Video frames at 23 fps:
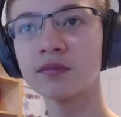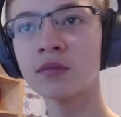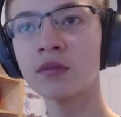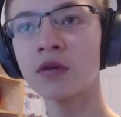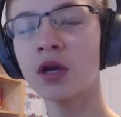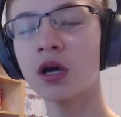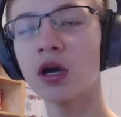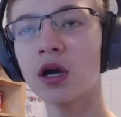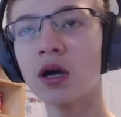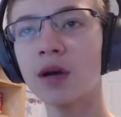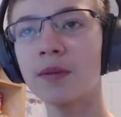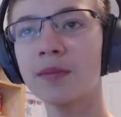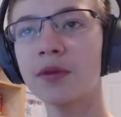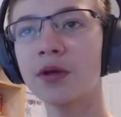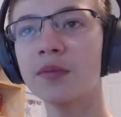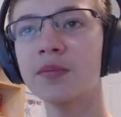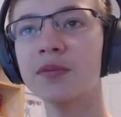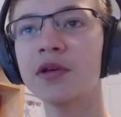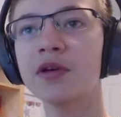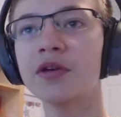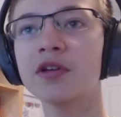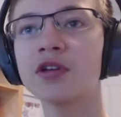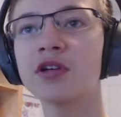They'll
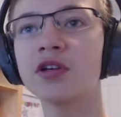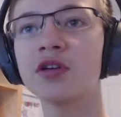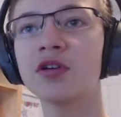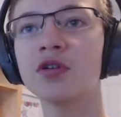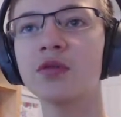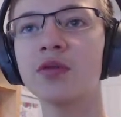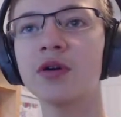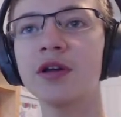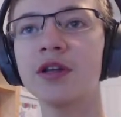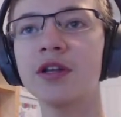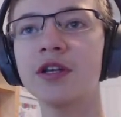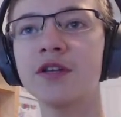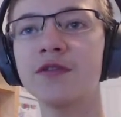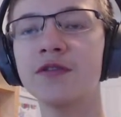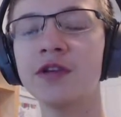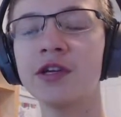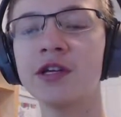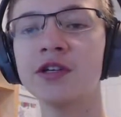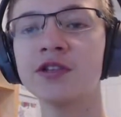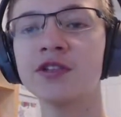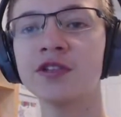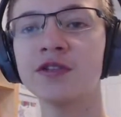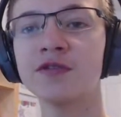be able to go to one of these
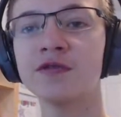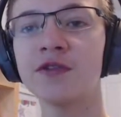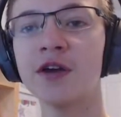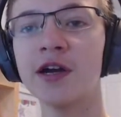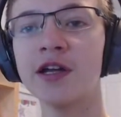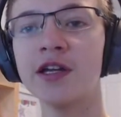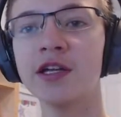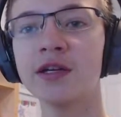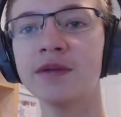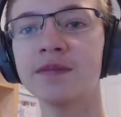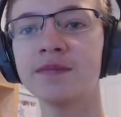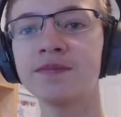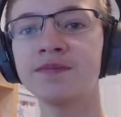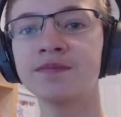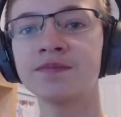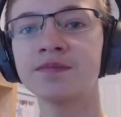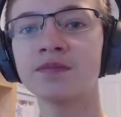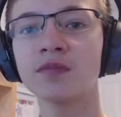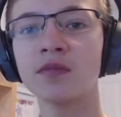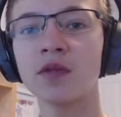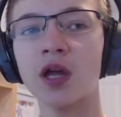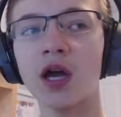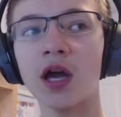videos and find it.
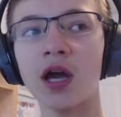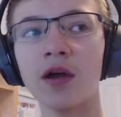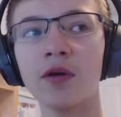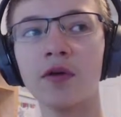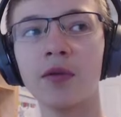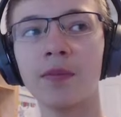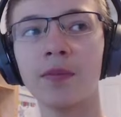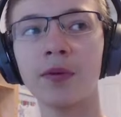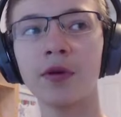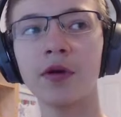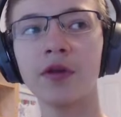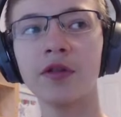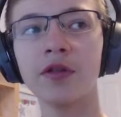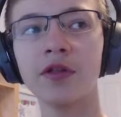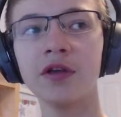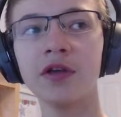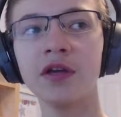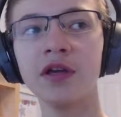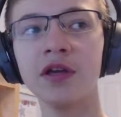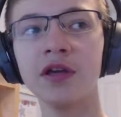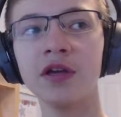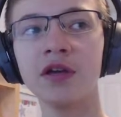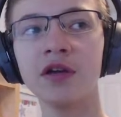I will put
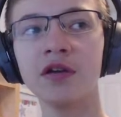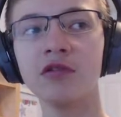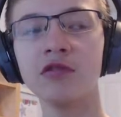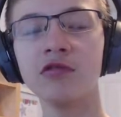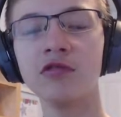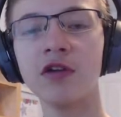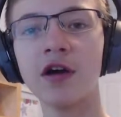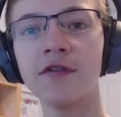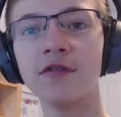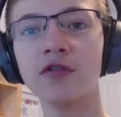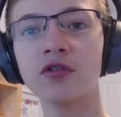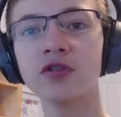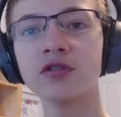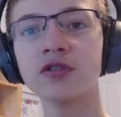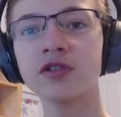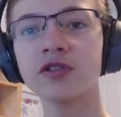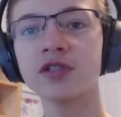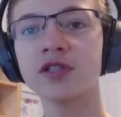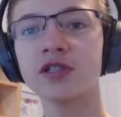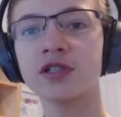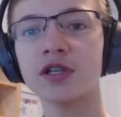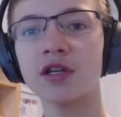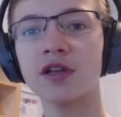the
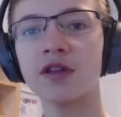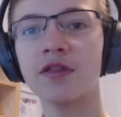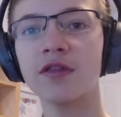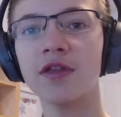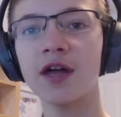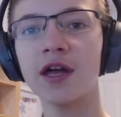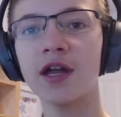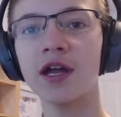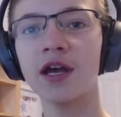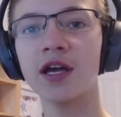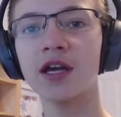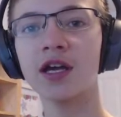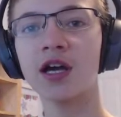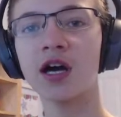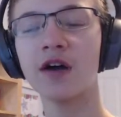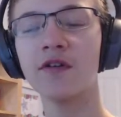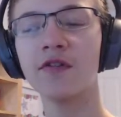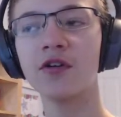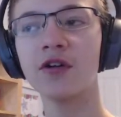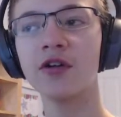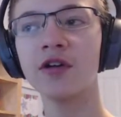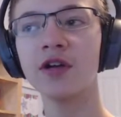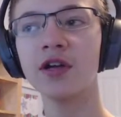levels that I
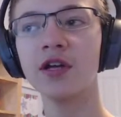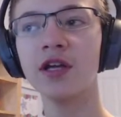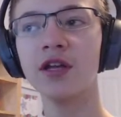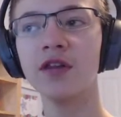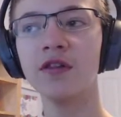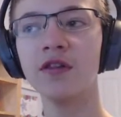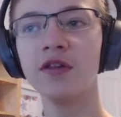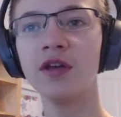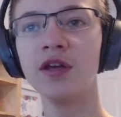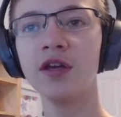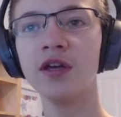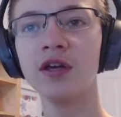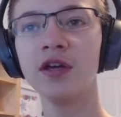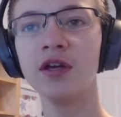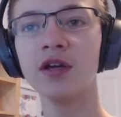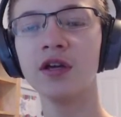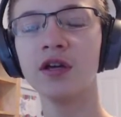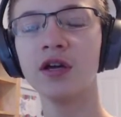cover in the